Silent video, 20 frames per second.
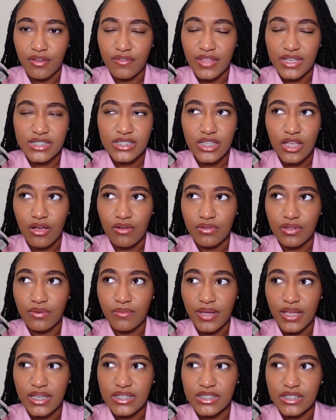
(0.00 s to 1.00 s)
That's the only
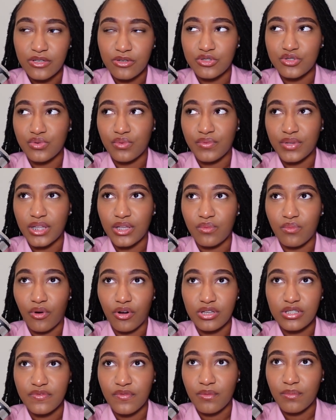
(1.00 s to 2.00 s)
way a schedule really
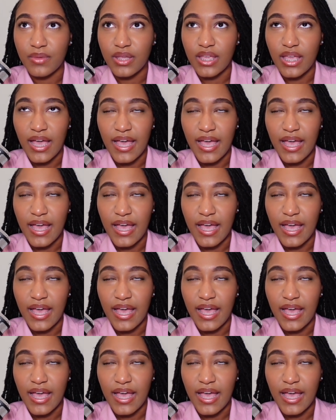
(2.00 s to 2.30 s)
works for me.